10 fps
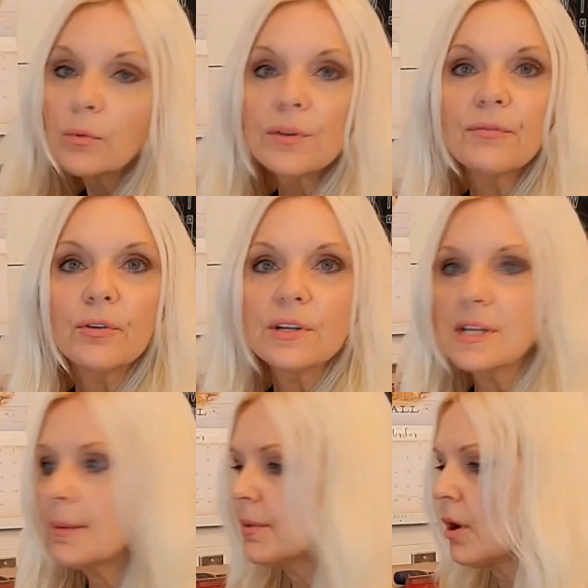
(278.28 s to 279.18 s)
with, for
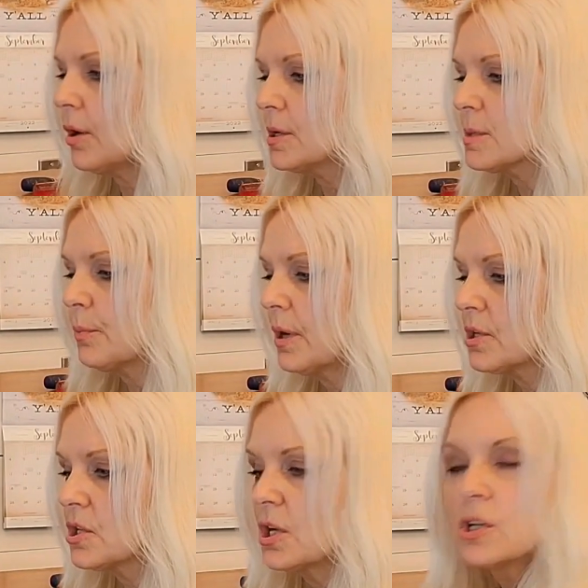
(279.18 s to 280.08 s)
example, the artist
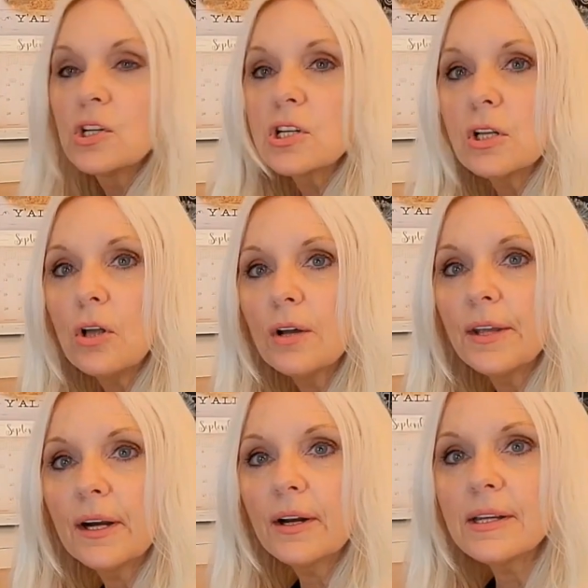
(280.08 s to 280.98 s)
brush, just along
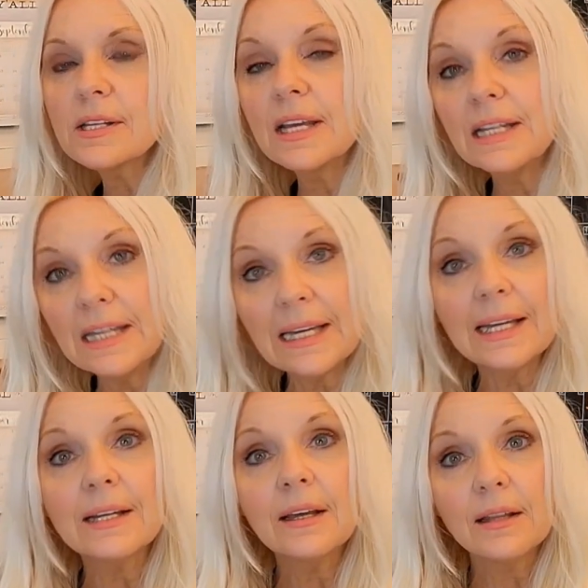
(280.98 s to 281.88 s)
the areas that
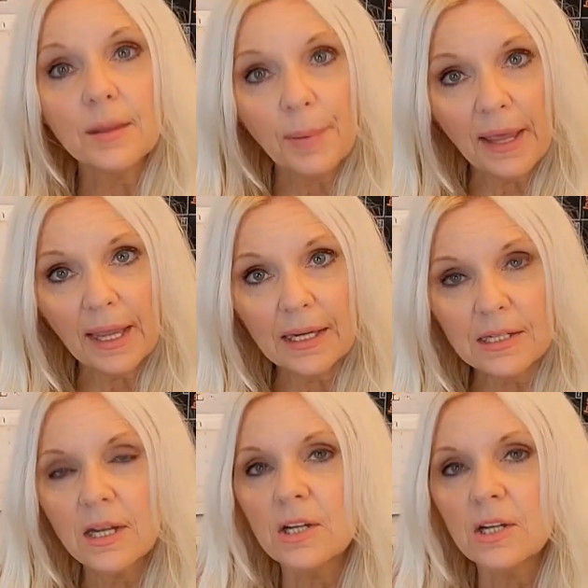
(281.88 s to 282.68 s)
need the paint